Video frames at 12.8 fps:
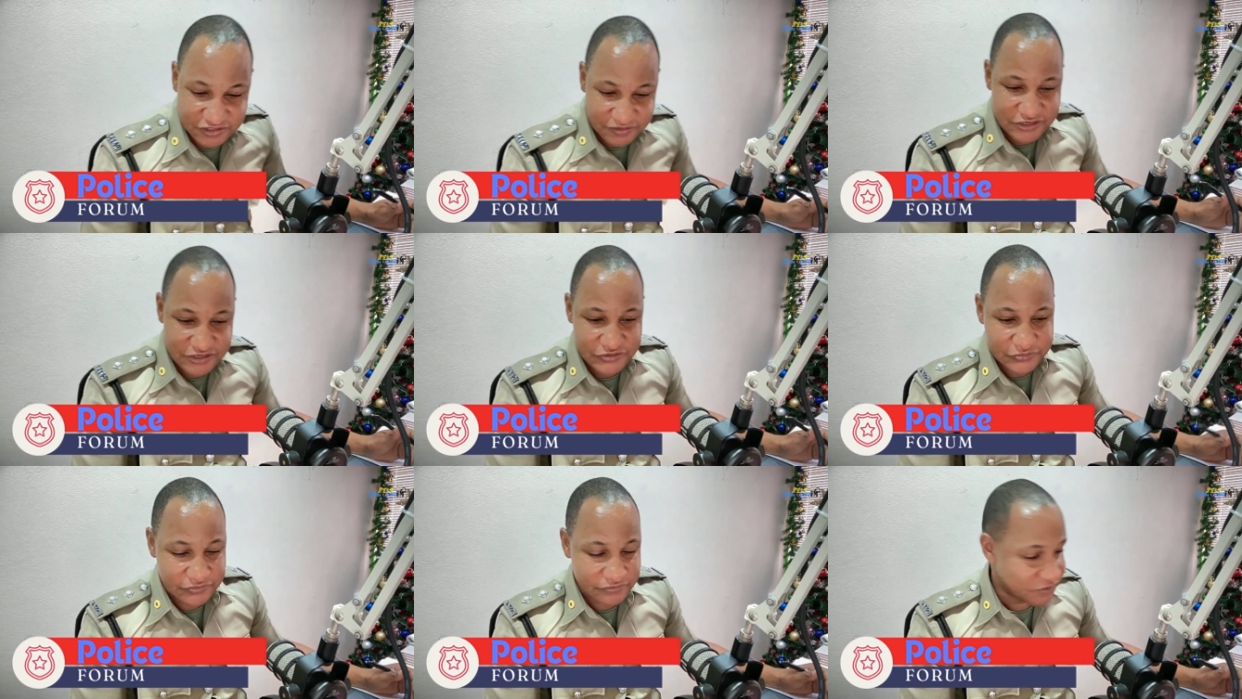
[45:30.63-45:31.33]
You
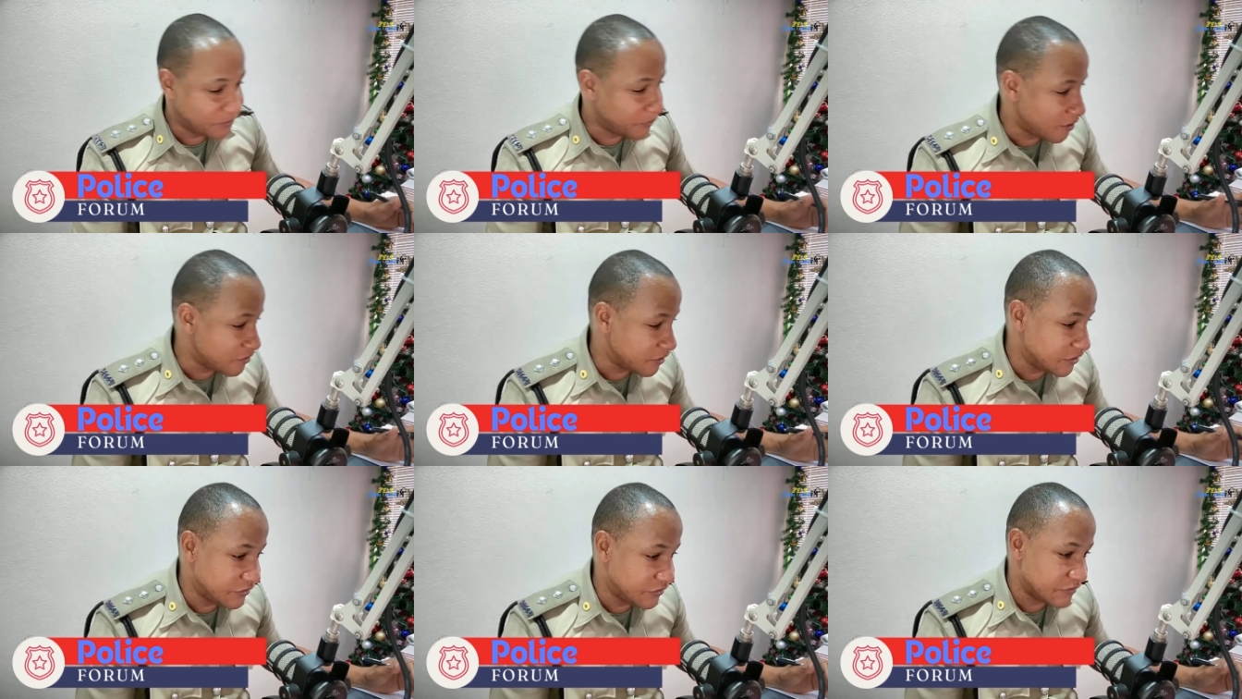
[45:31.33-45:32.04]
know,
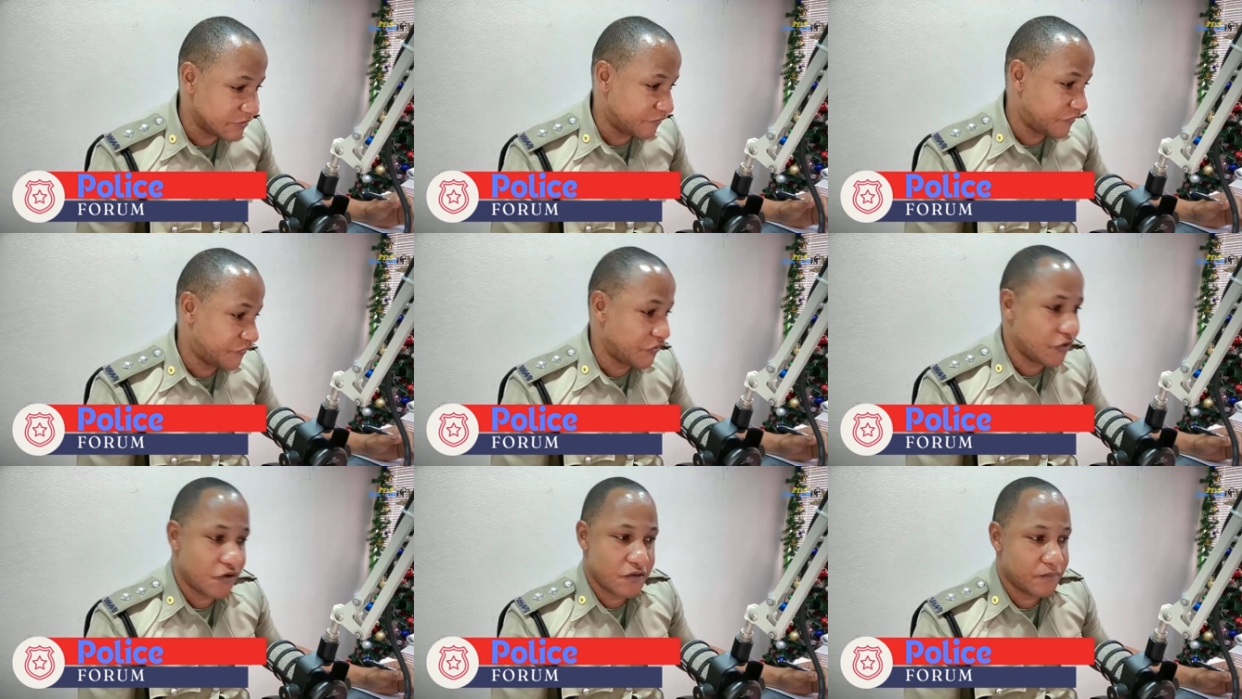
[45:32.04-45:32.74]
preparing
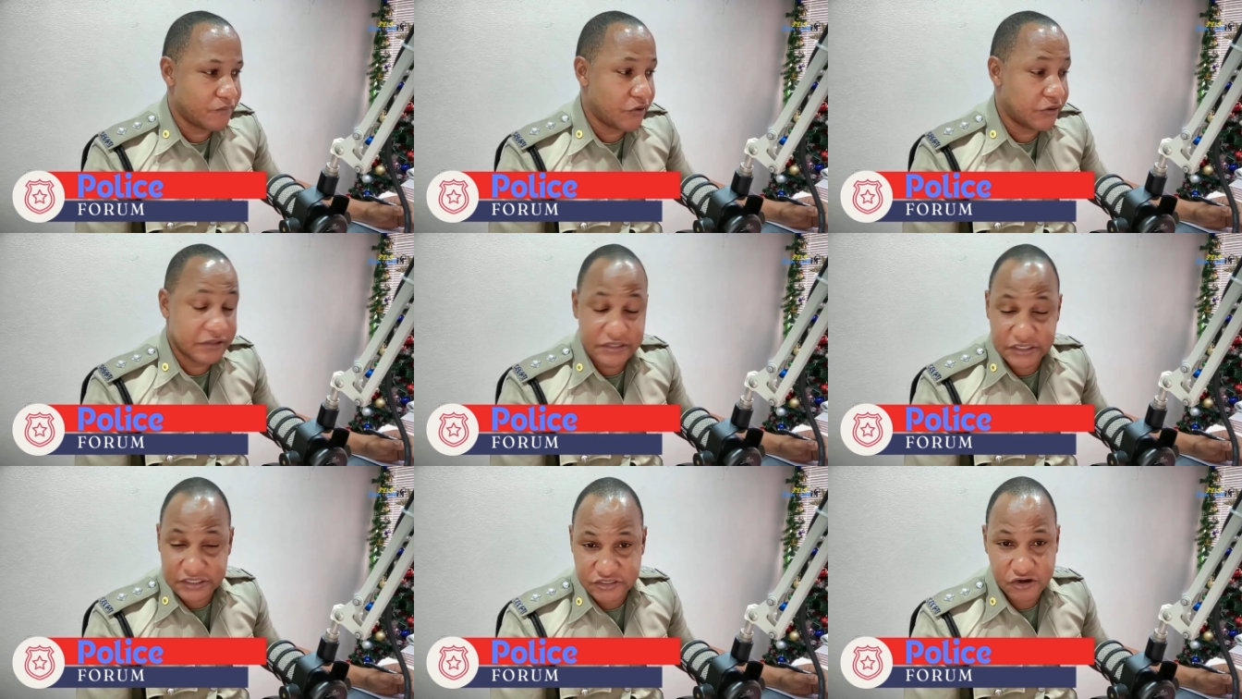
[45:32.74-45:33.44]
for all the
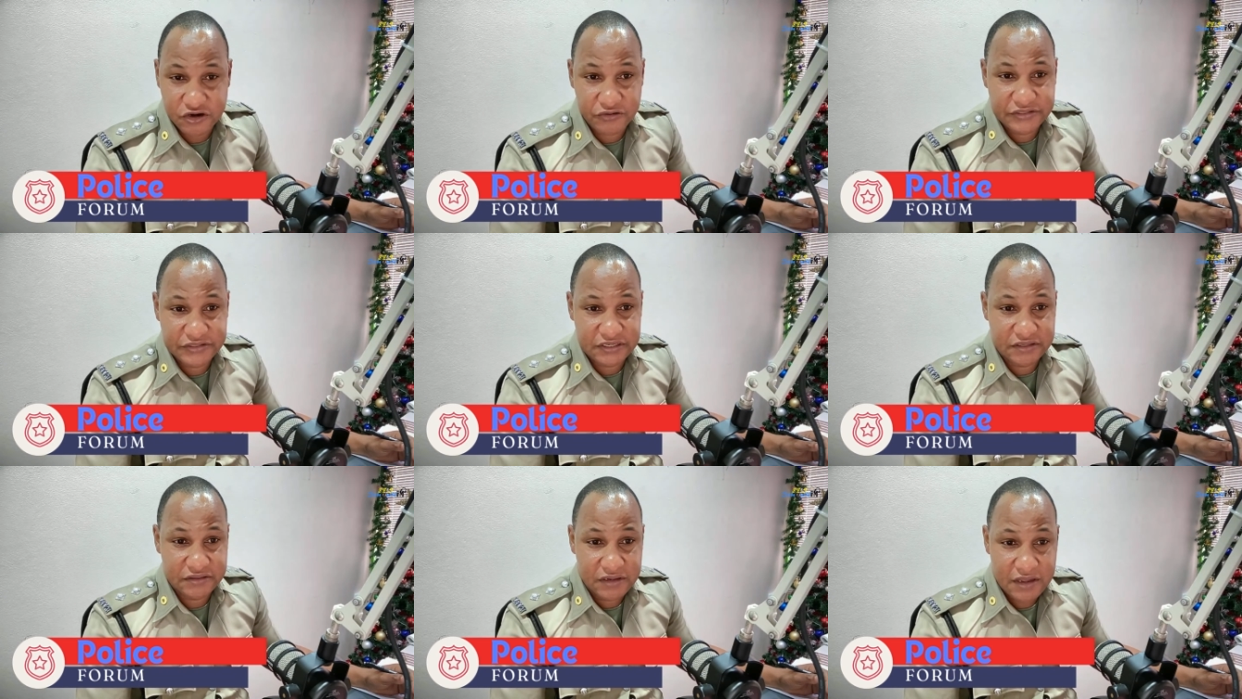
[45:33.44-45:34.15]
dignitaries
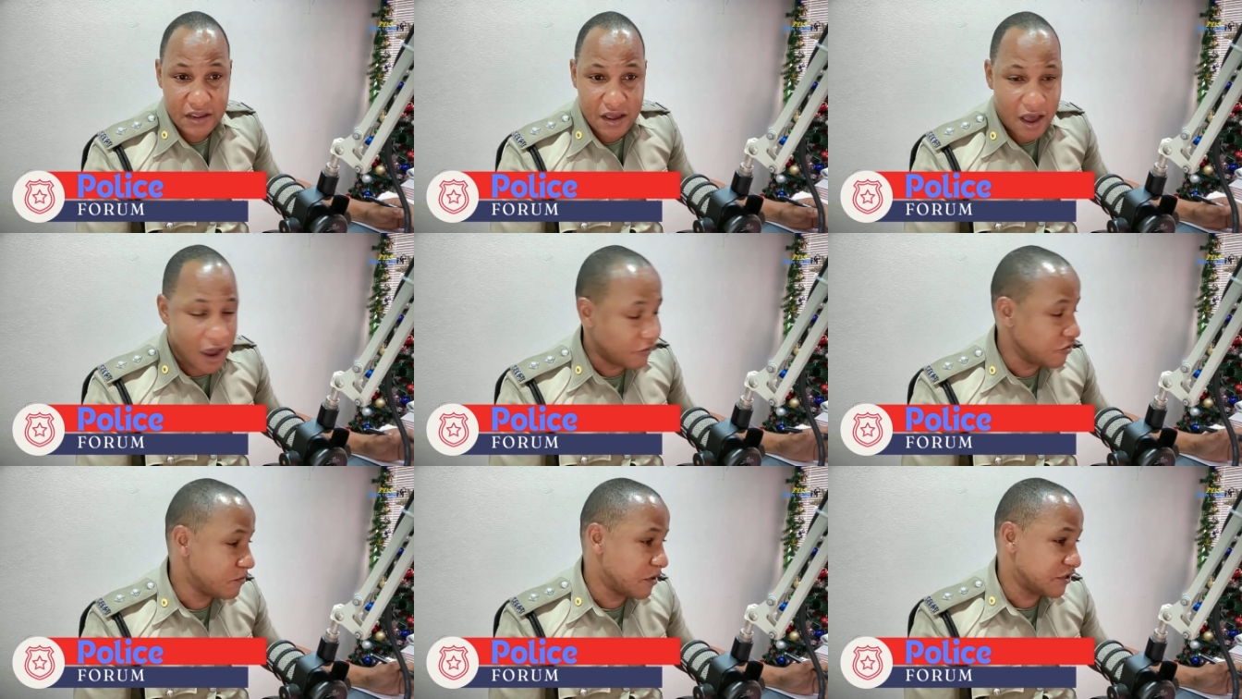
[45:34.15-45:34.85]
and how
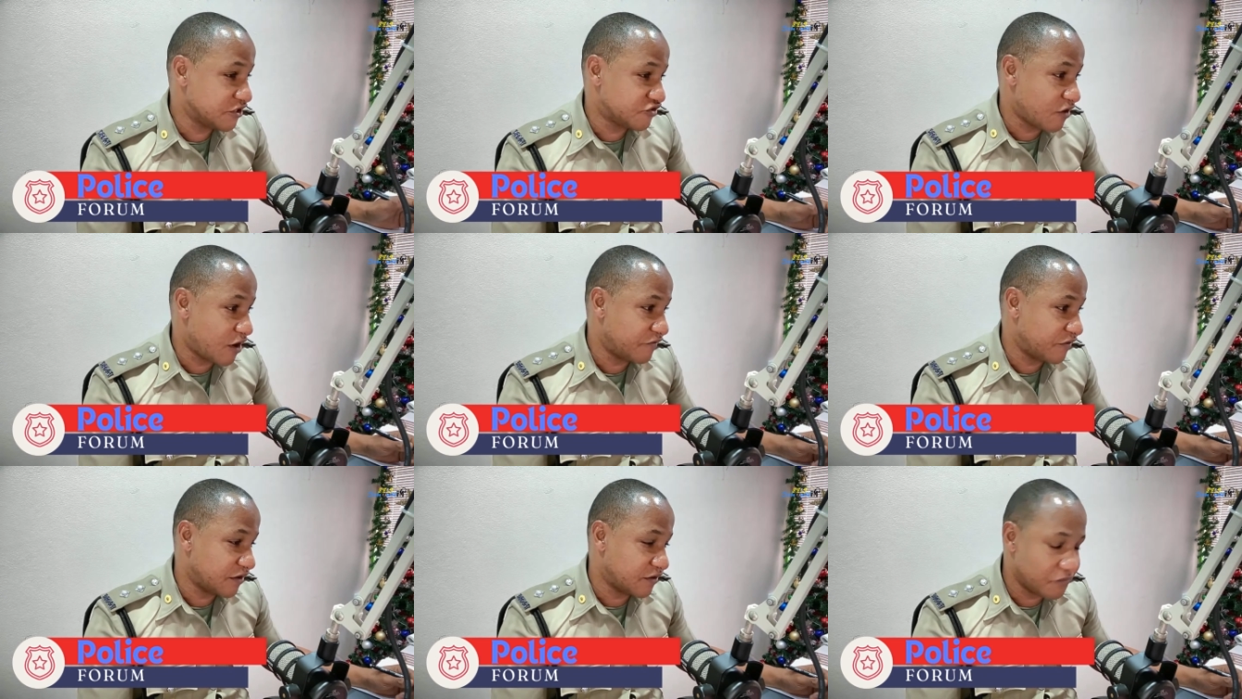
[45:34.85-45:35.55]
do you manage the
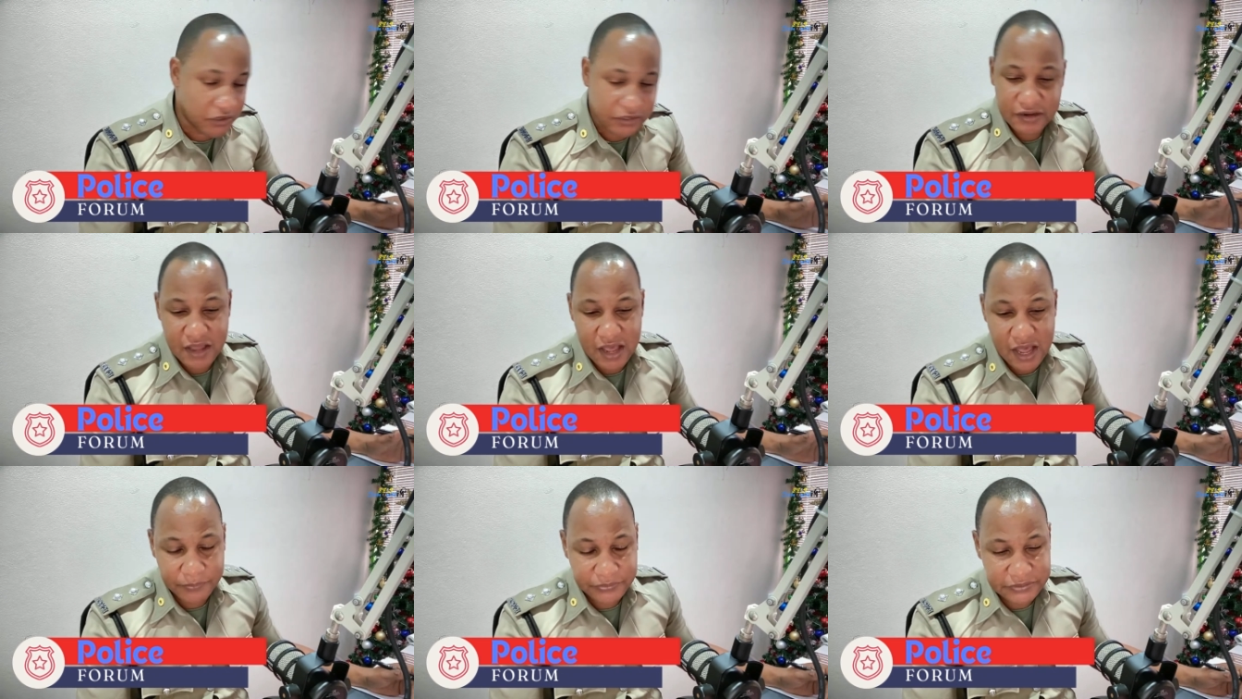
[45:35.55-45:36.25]
traffic, what can
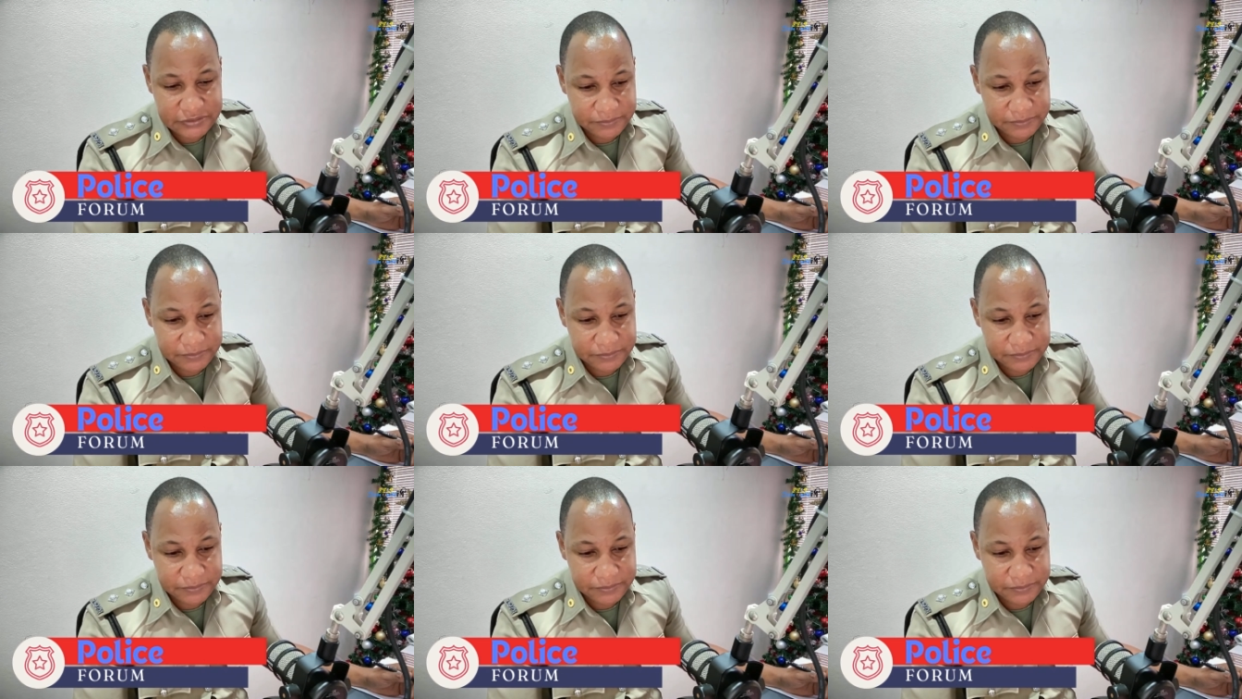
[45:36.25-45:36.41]
happen,